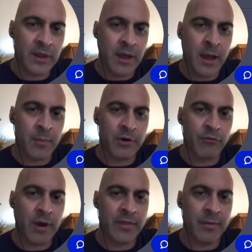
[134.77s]
I'm gonna
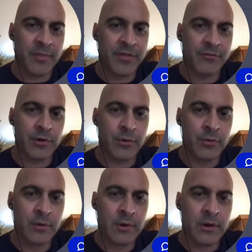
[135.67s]
run them through,
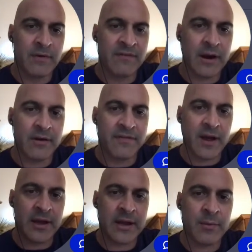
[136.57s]
verify
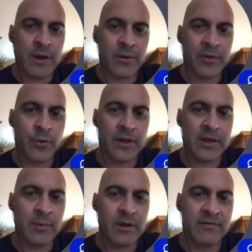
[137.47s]
an email with quick
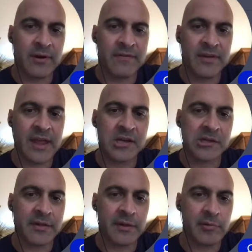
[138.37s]
email
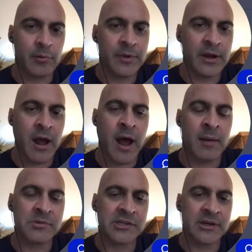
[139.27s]
verification. This will be an
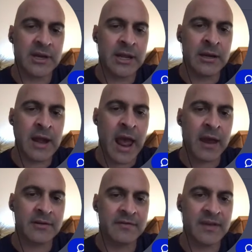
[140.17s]
option in
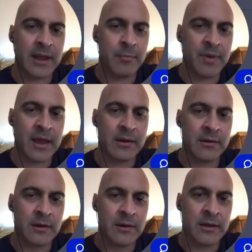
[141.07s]
ActiveCampaign
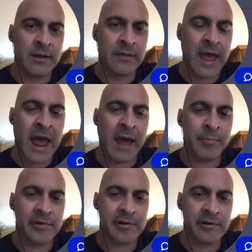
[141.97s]
in the
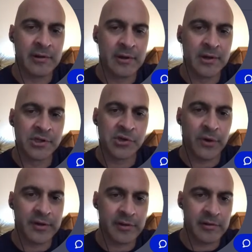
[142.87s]
apps
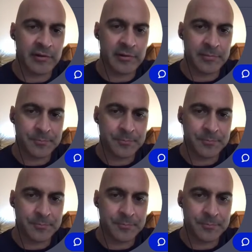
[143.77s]
choices.